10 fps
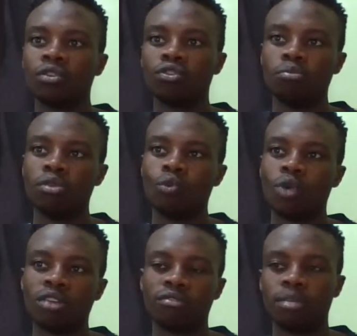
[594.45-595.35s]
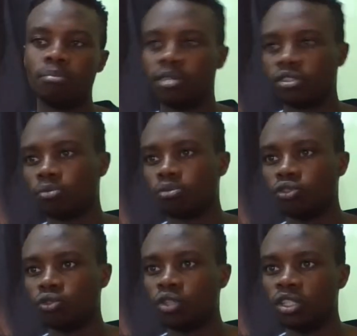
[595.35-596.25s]
to be one of the best
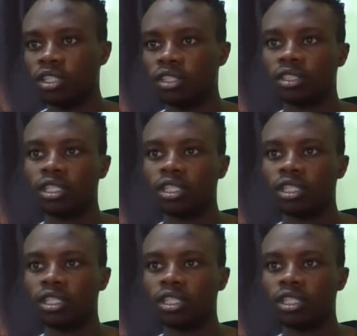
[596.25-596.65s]
opportunities.